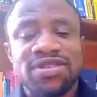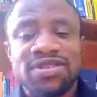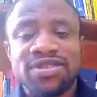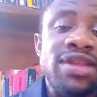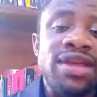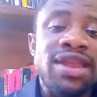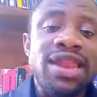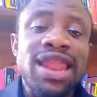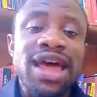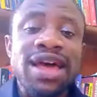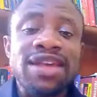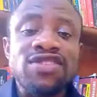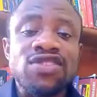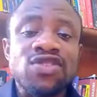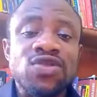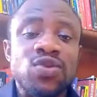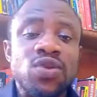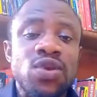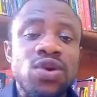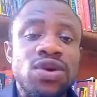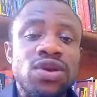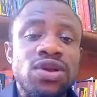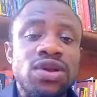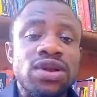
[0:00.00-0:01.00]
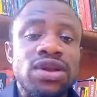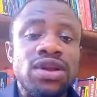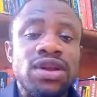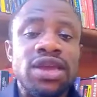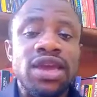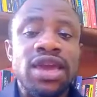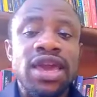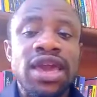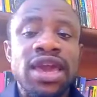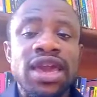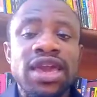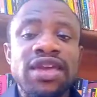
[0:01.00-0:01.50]
The last one
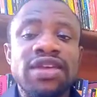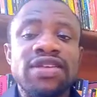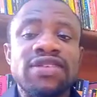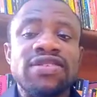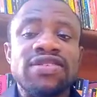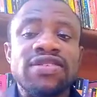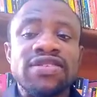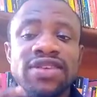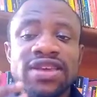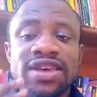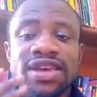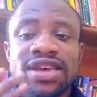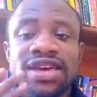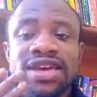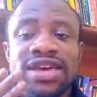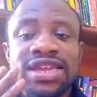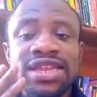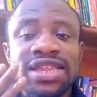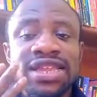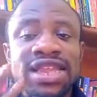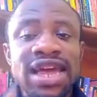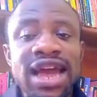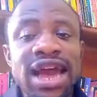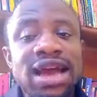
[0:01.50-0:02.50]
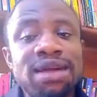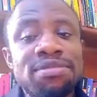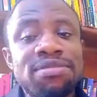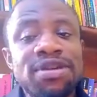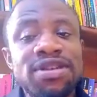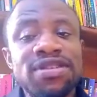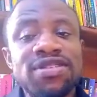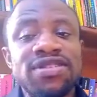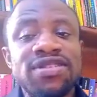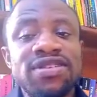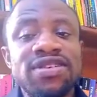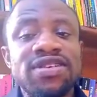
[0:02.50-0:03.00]
is
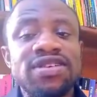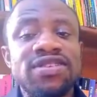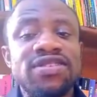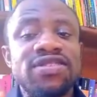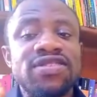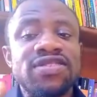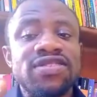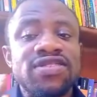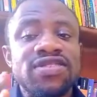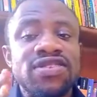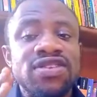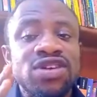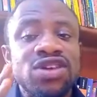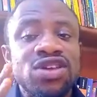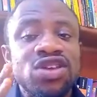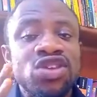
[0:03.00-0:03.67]
diabetes